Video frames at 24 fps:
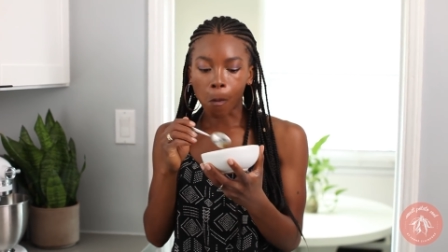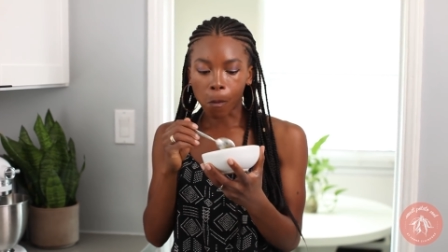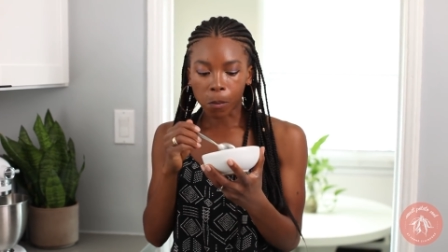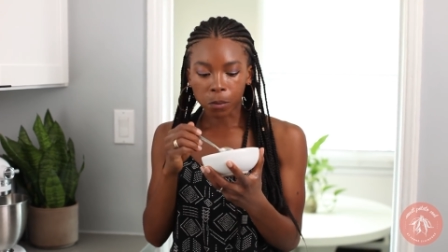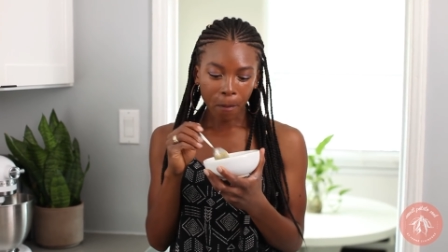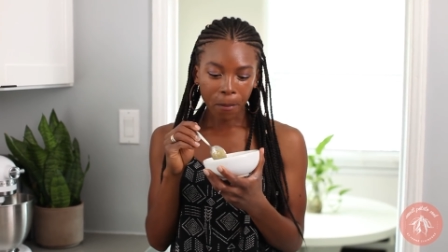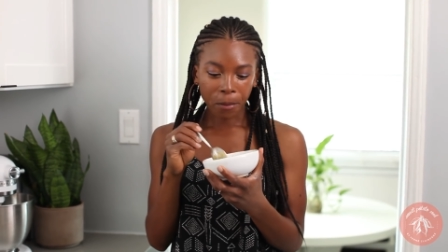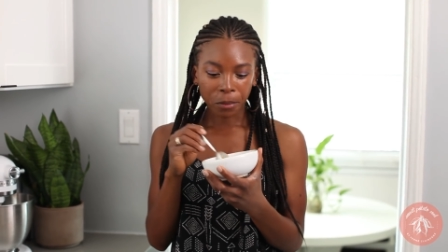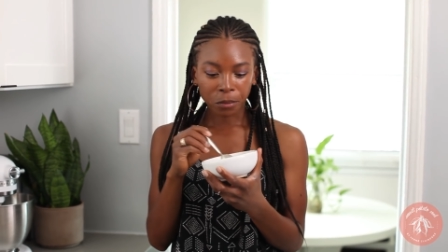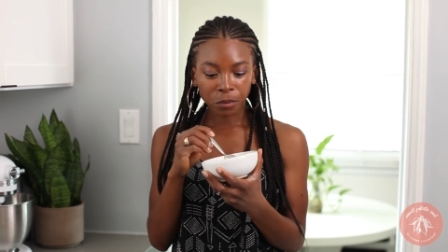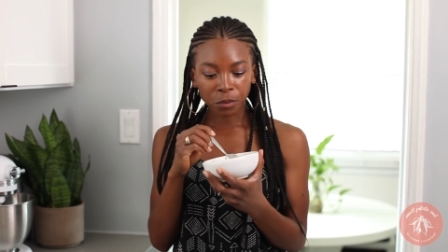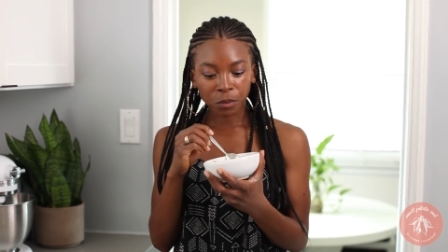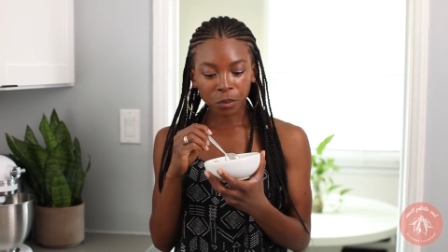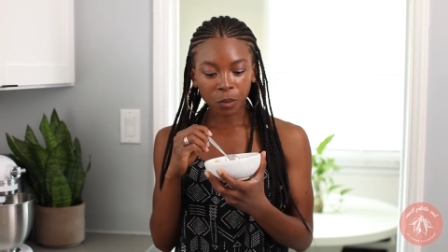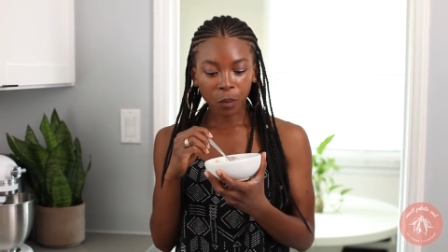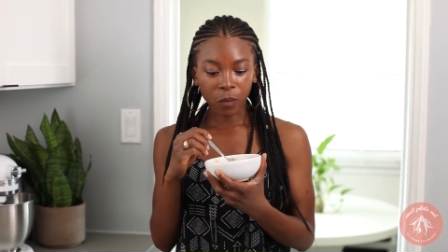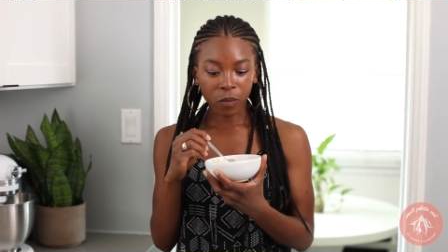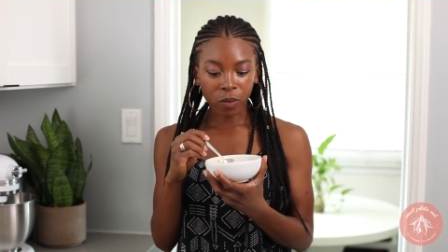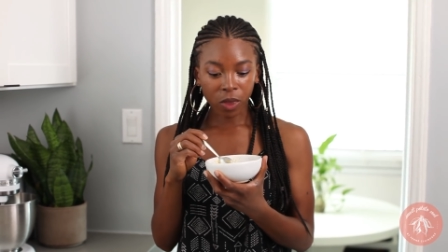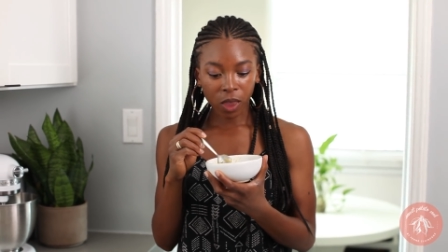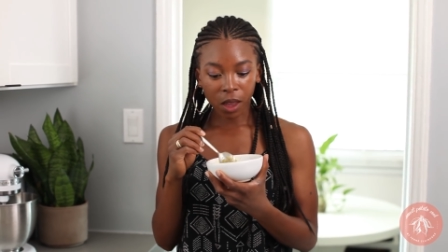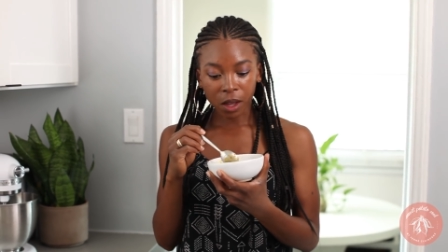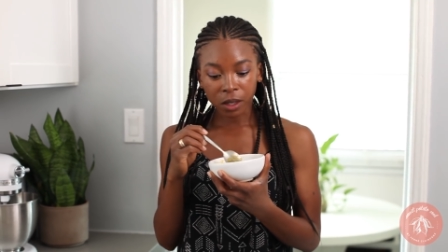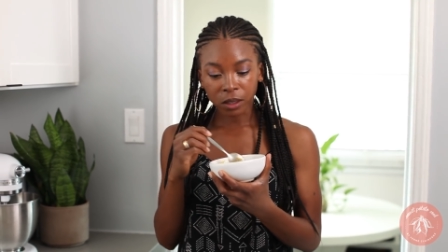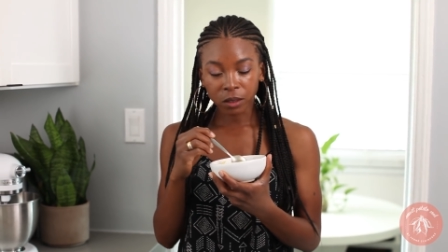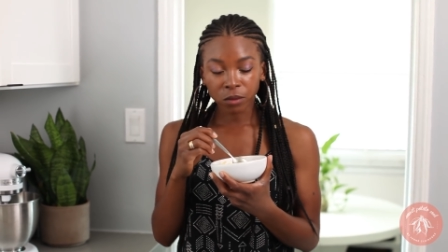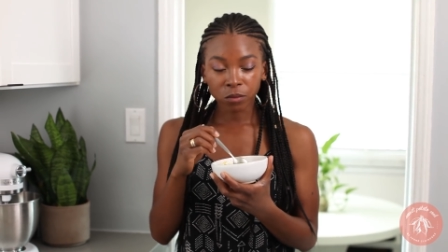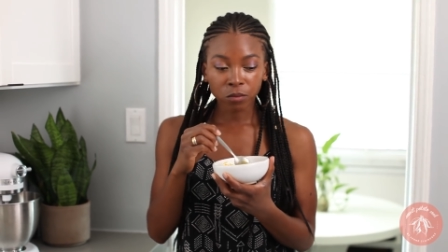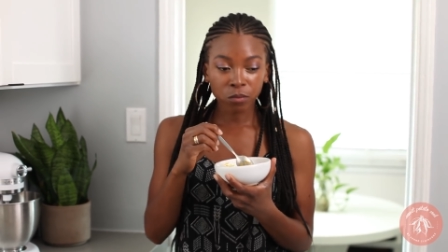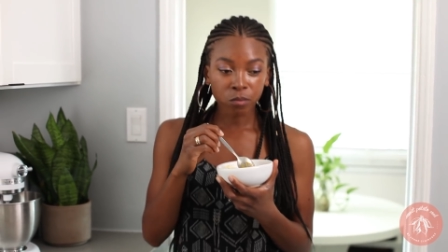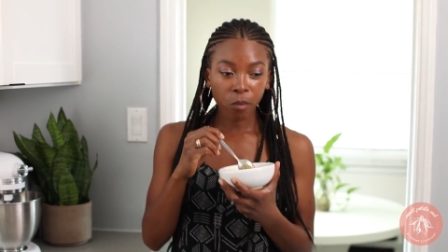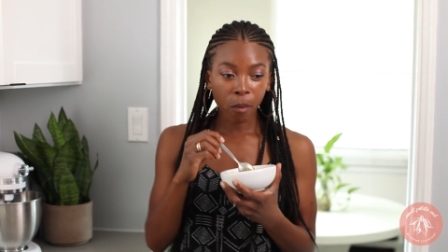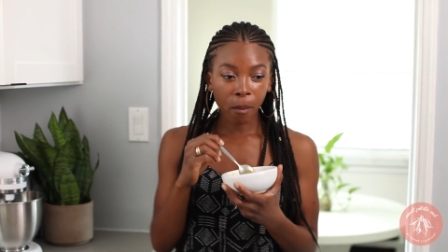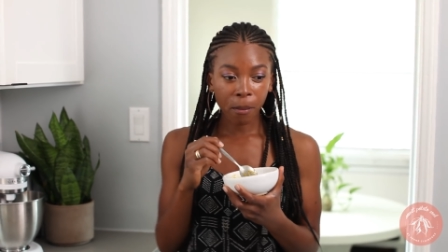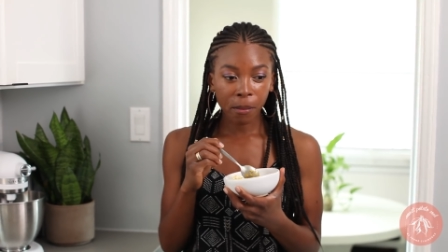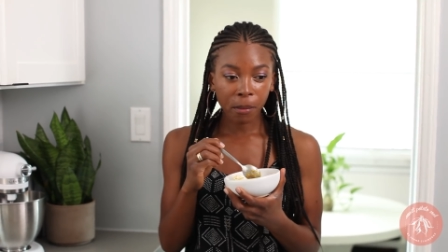mm,
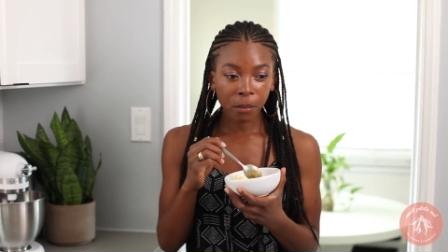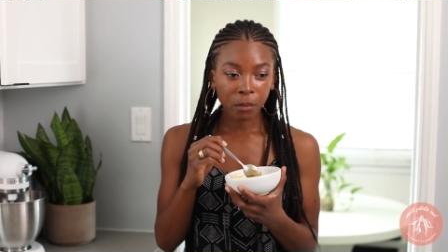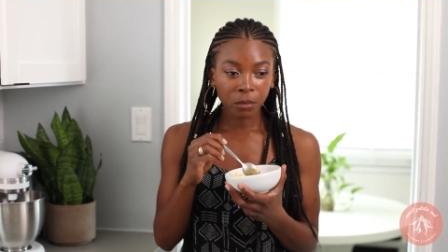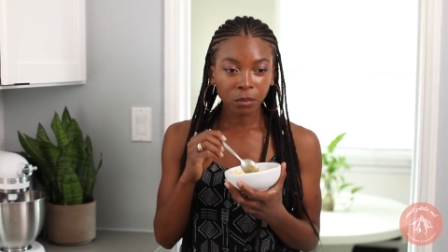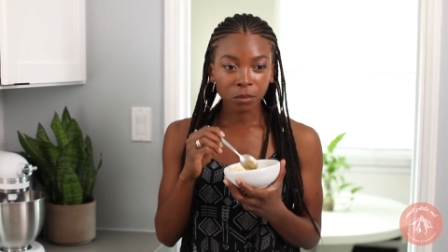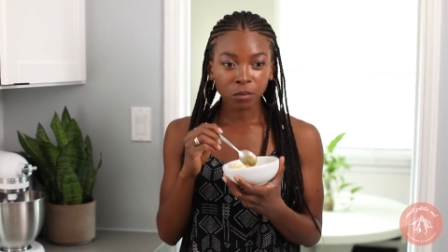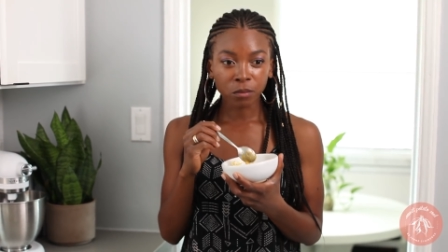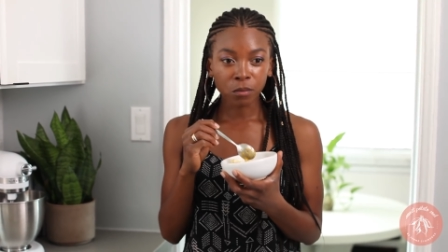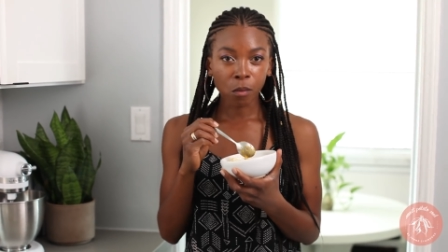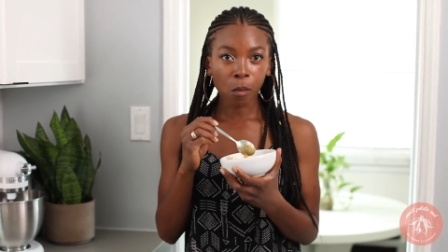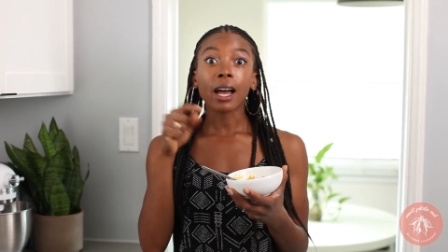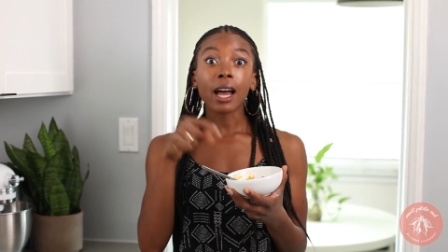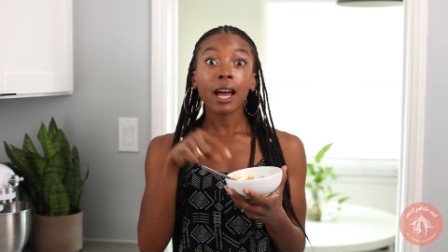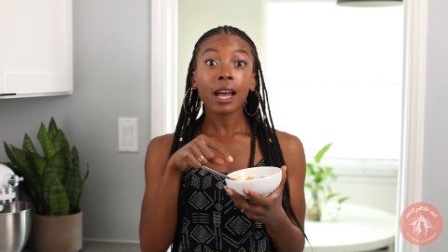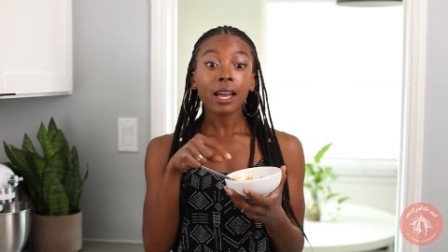mm,